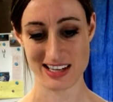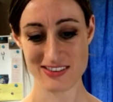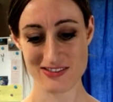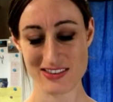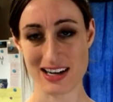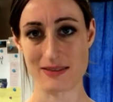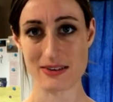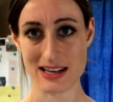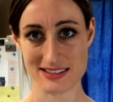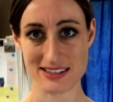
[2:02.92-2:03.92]
in,
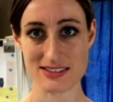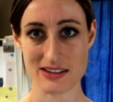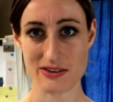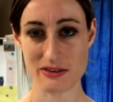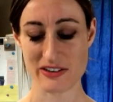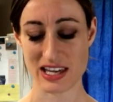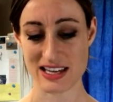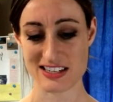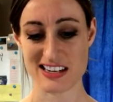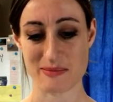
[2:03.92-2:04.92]
as I saw the
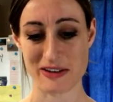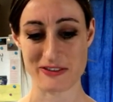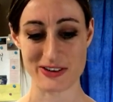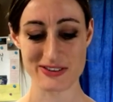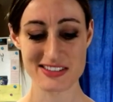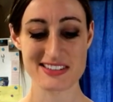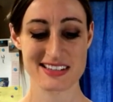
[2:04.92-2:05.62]
notification on my phone.